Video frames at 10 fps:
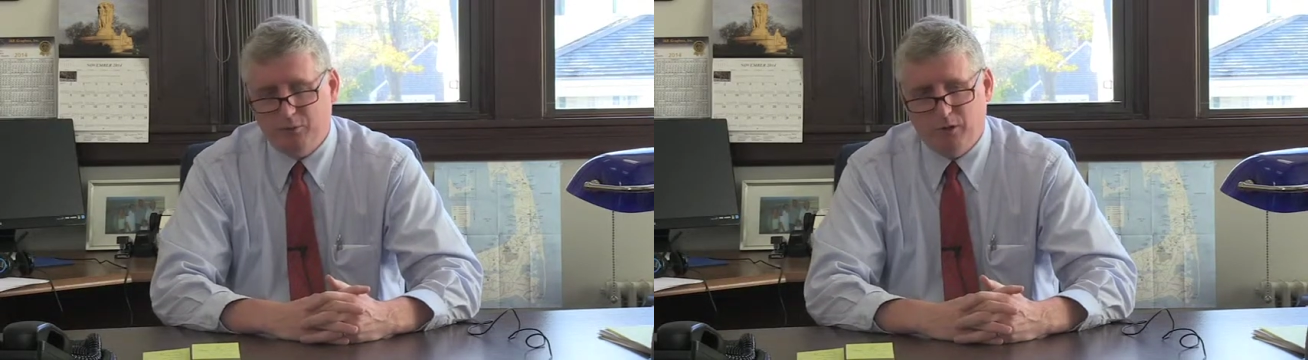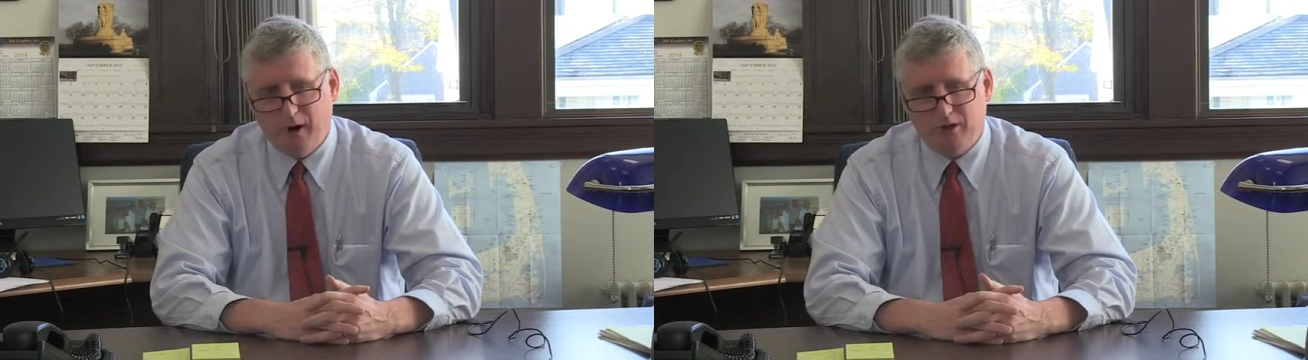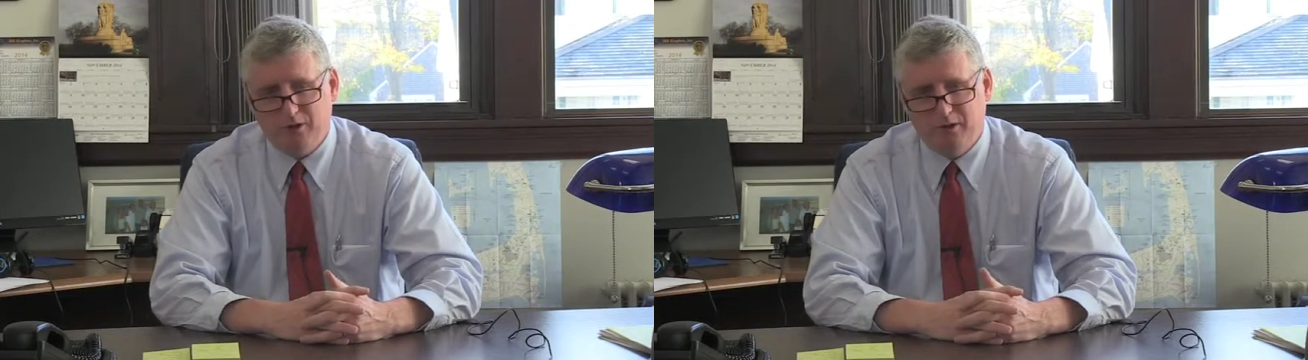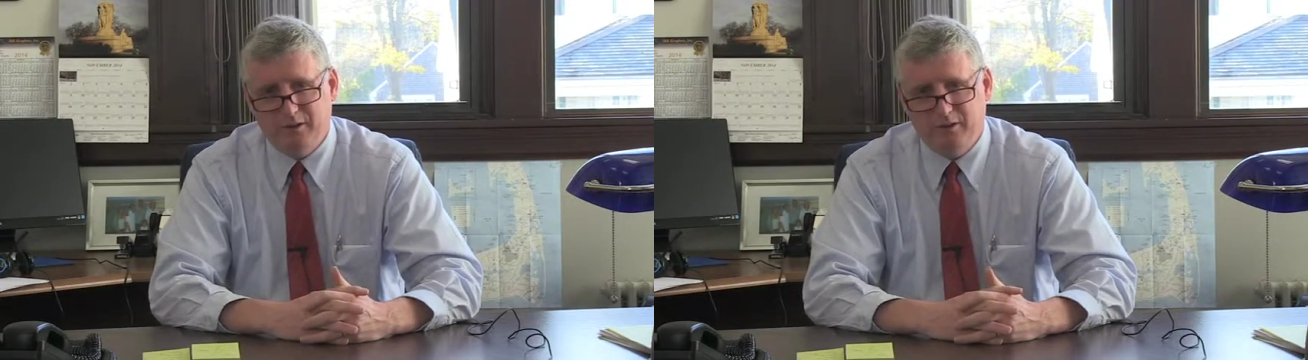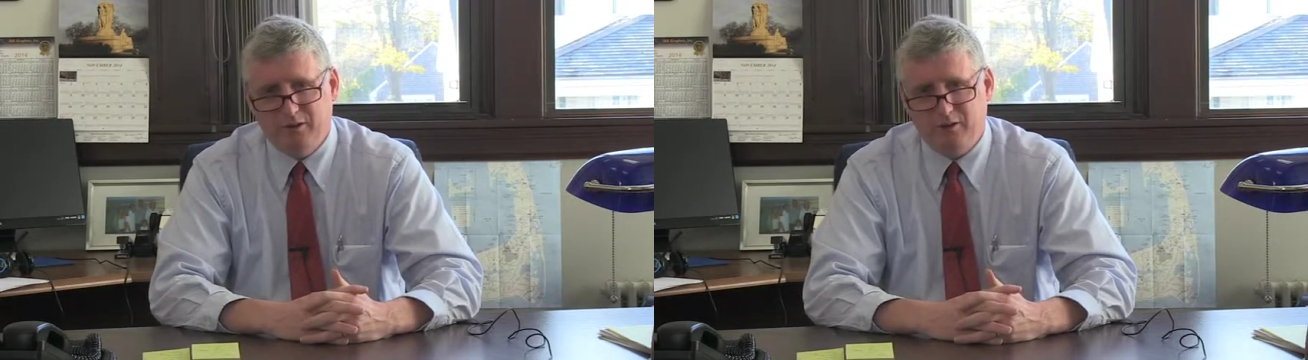we're actually
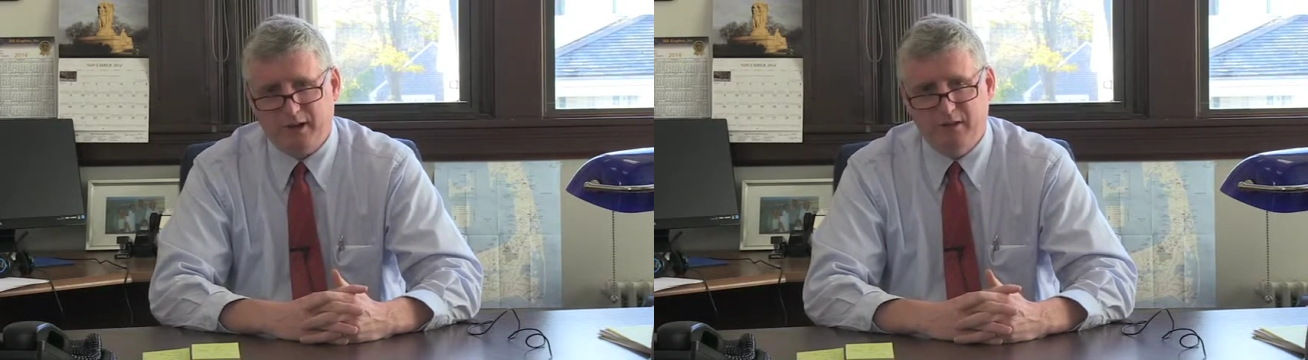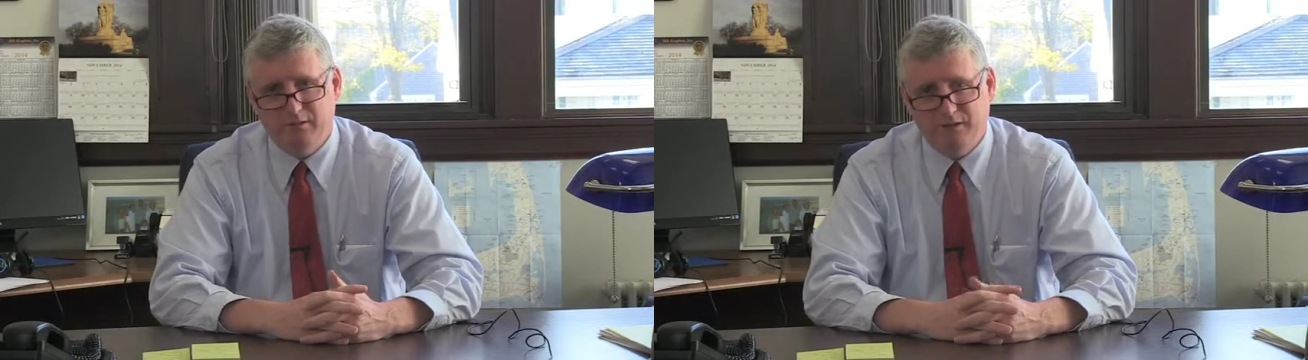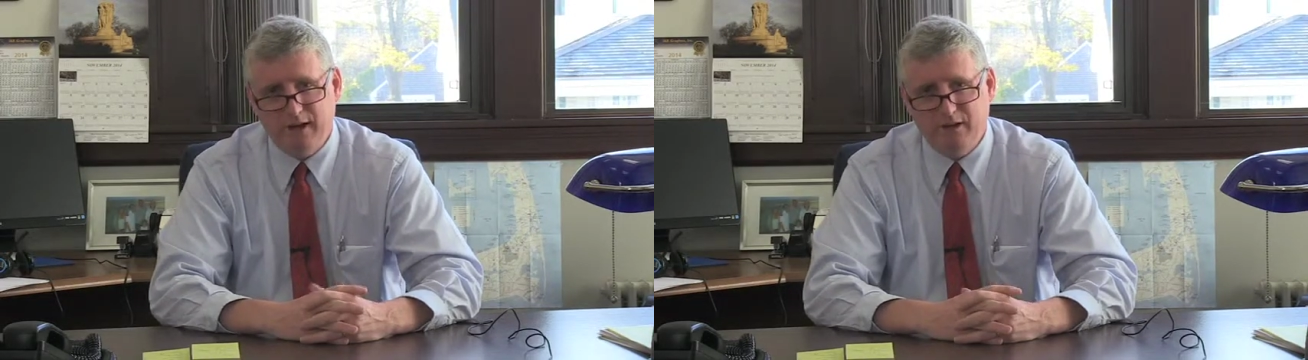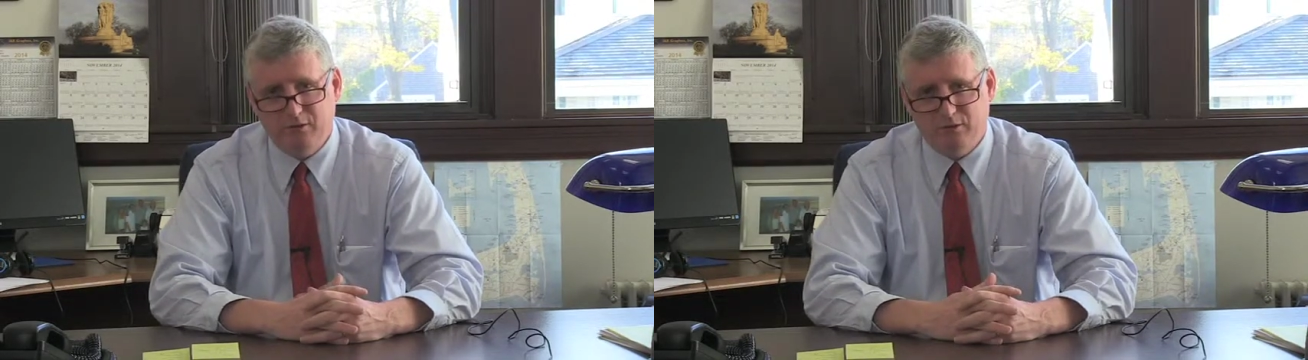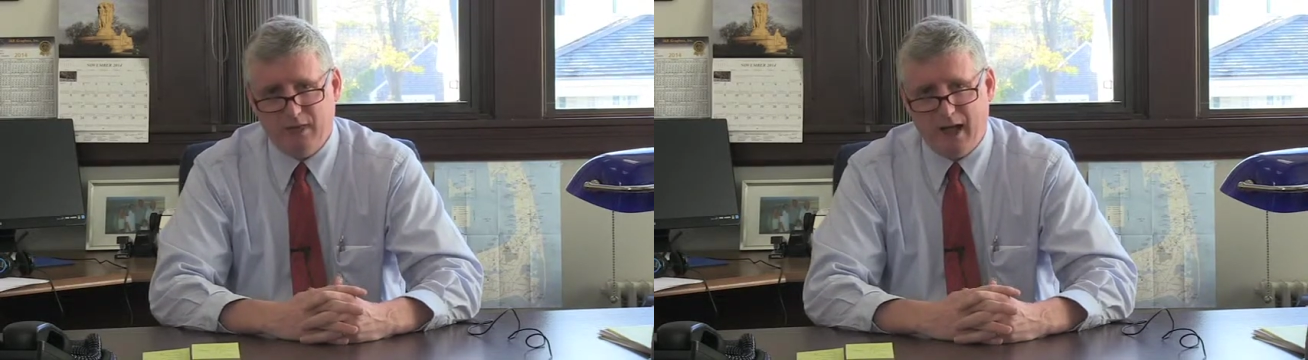on the second phase
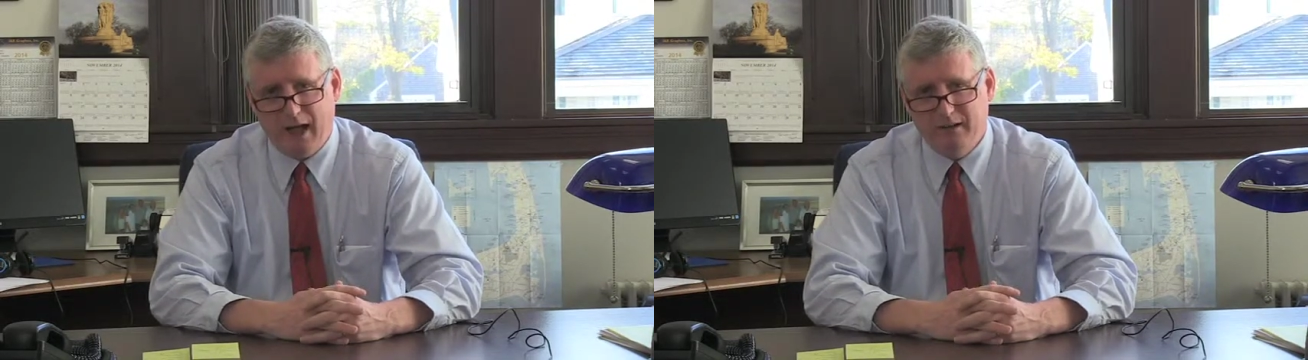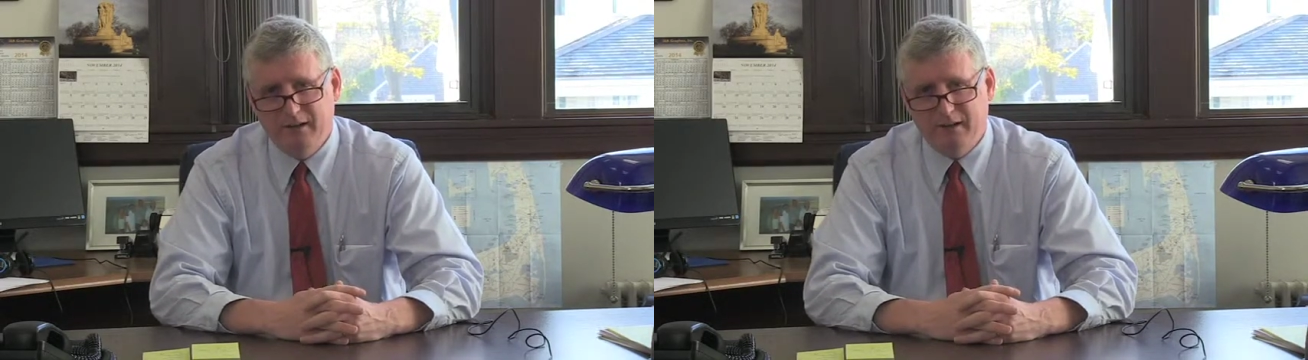of that,